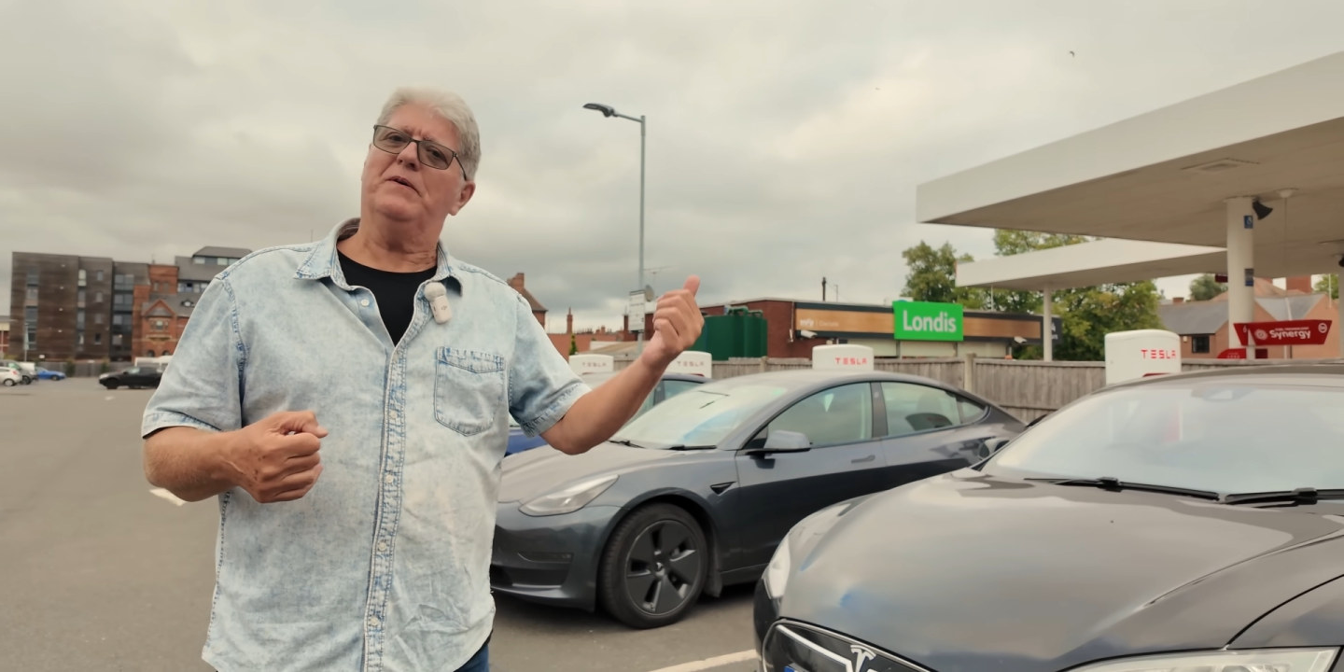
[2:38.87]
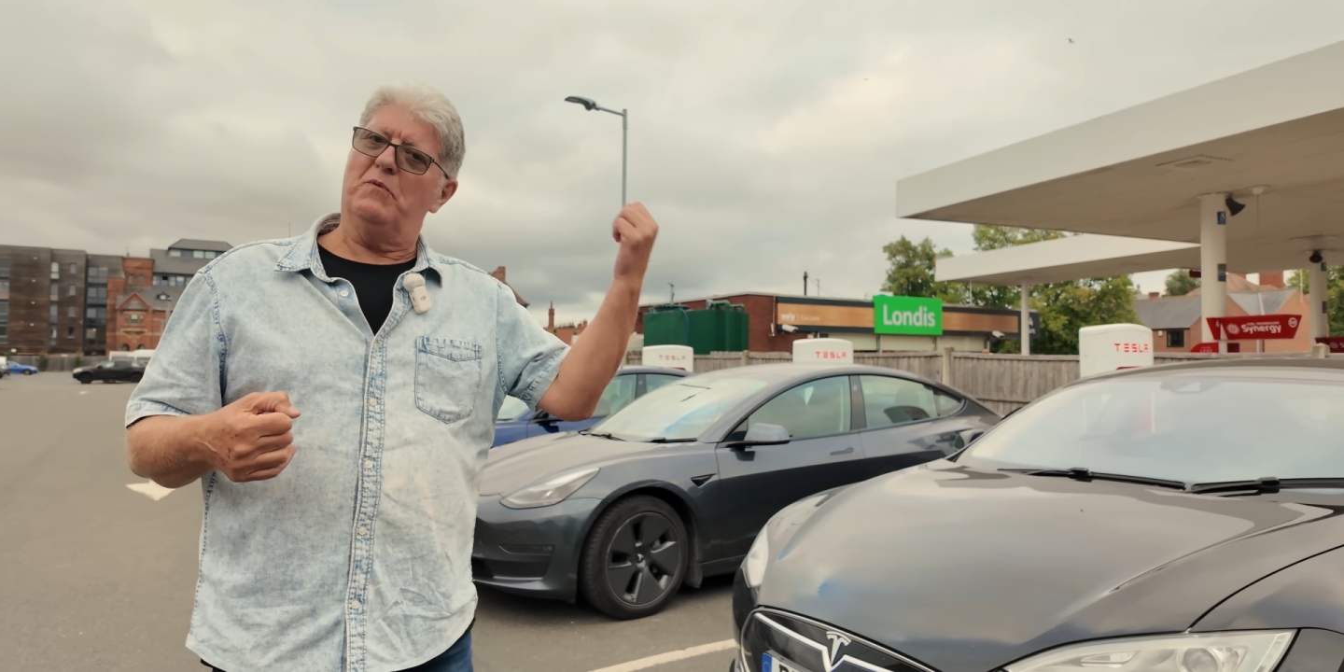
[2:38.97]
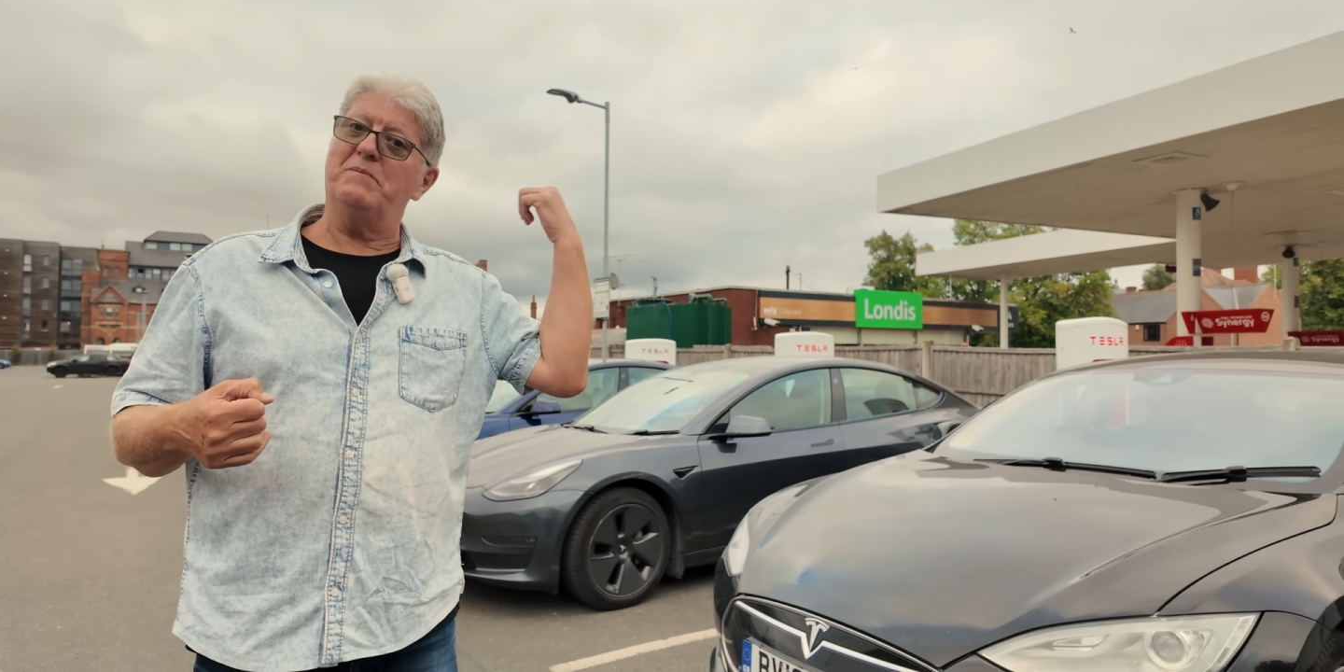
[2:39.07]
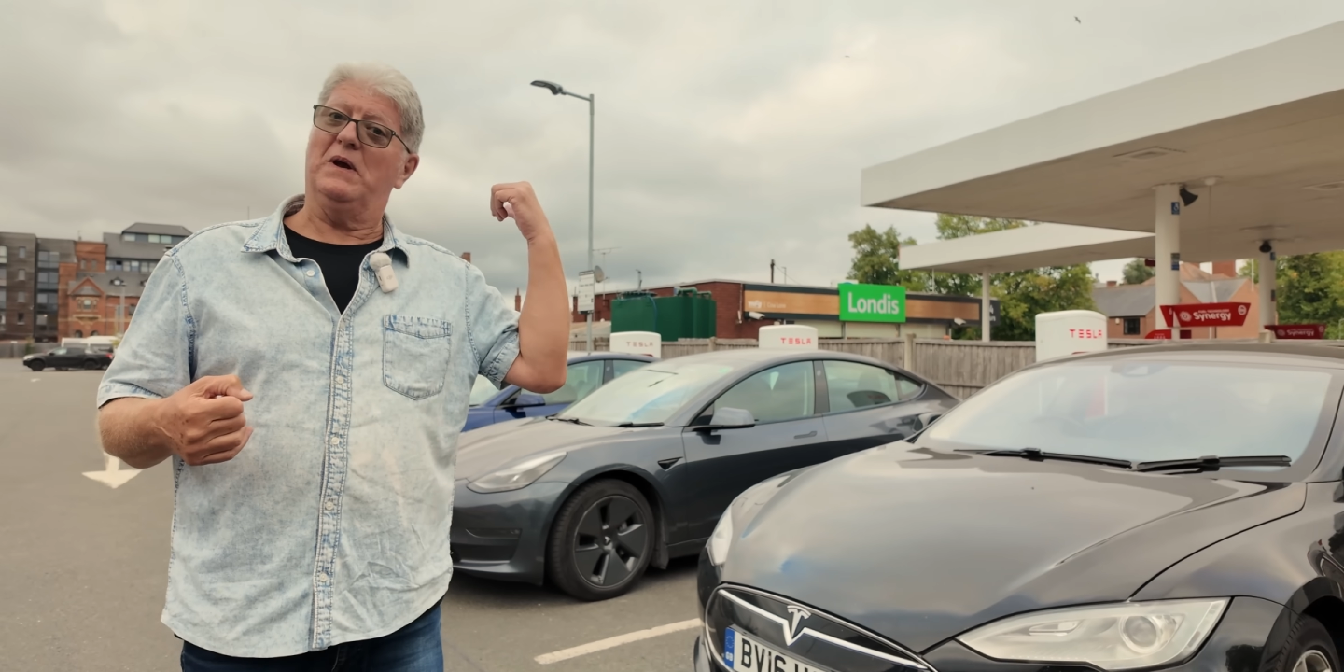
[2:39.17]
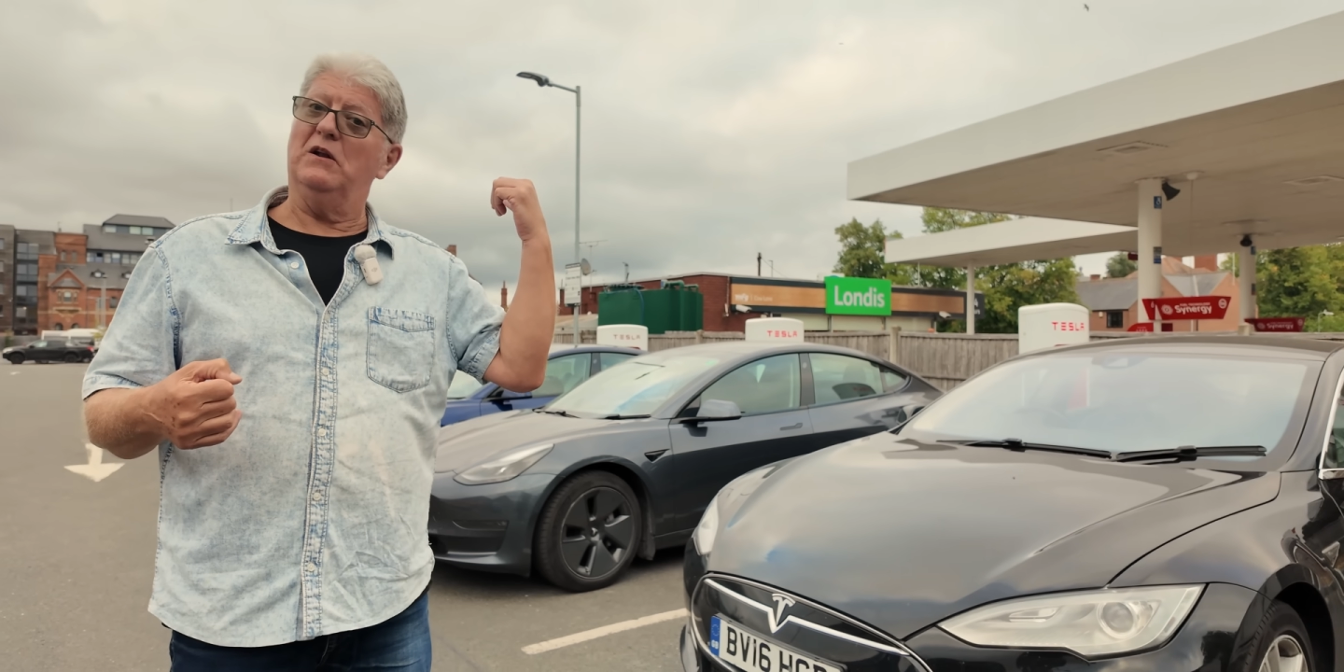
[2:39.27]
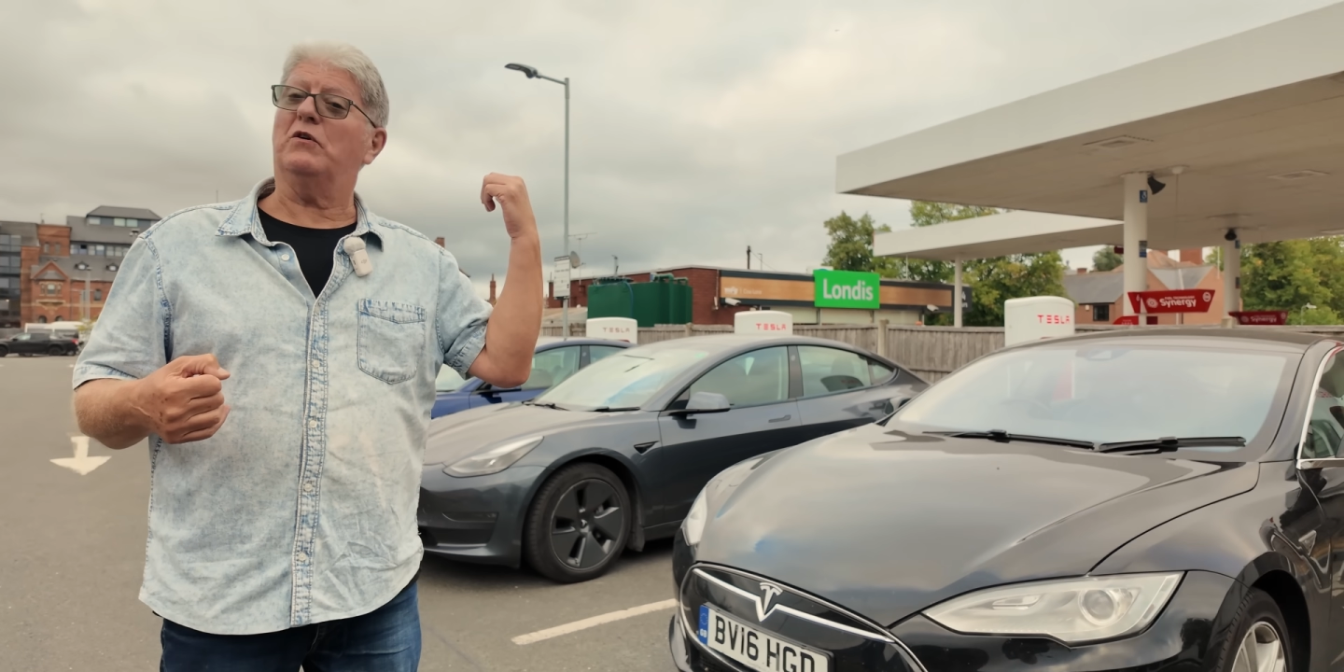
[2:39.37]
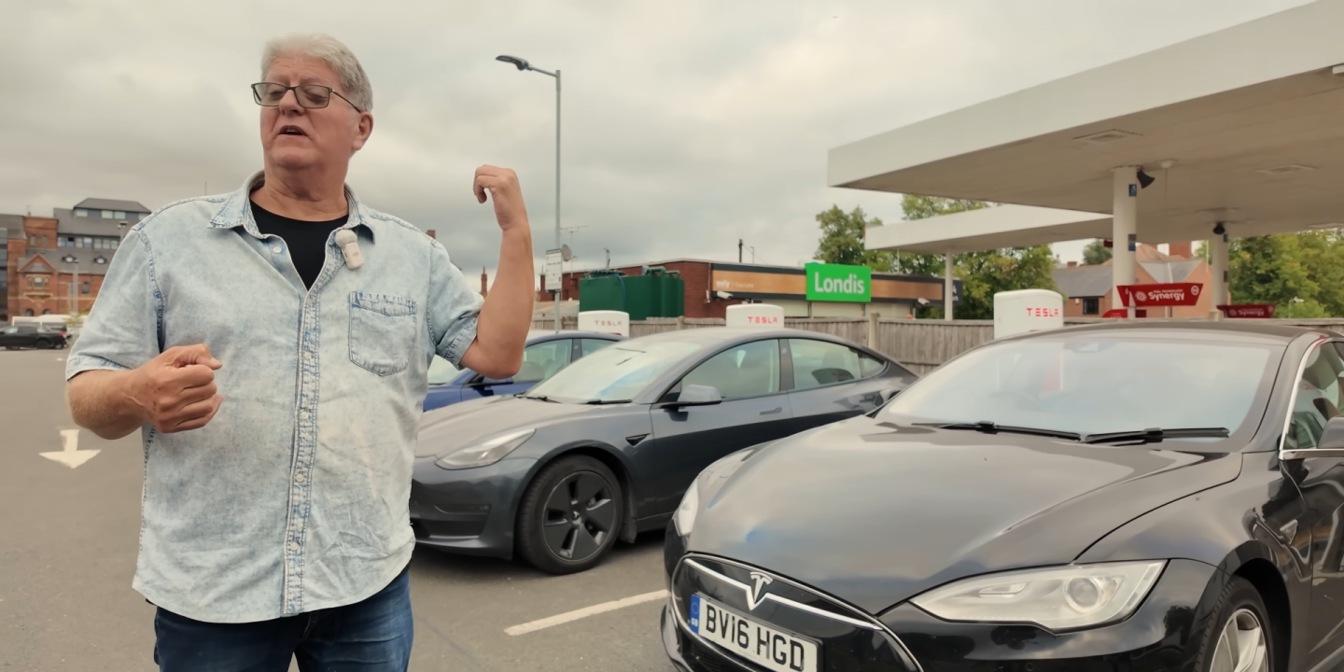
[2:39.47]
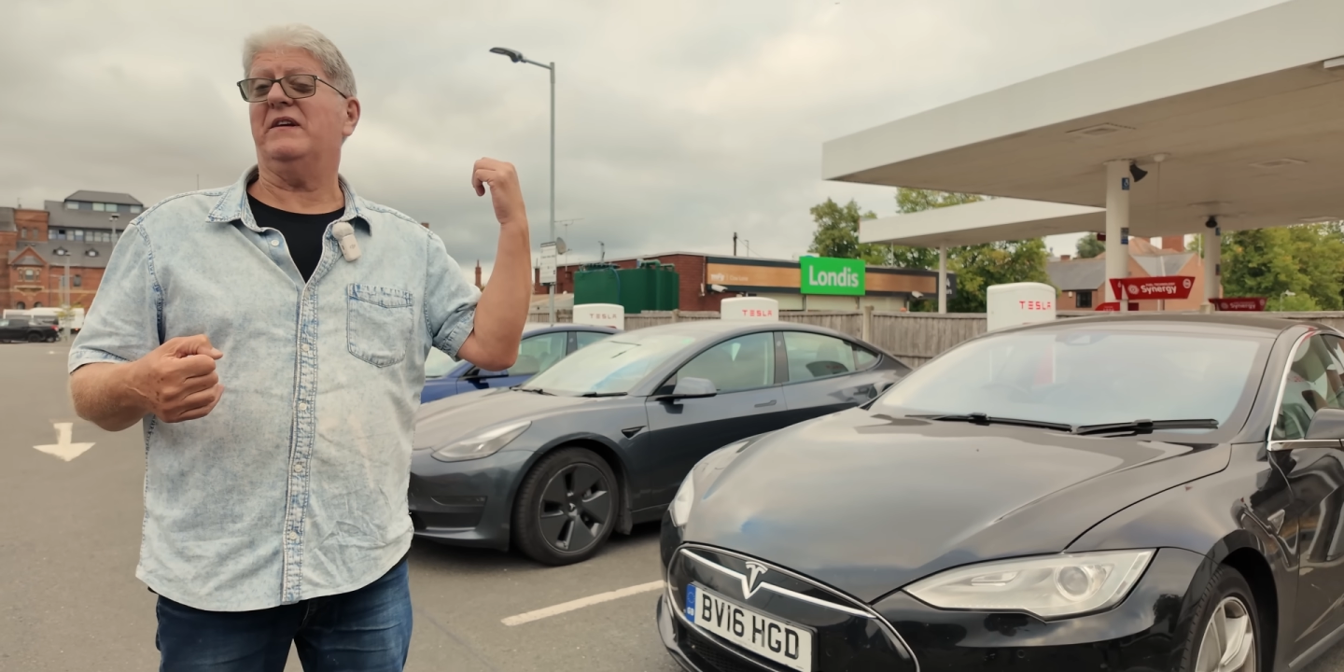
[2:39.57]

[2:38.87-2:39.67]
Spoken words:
when we look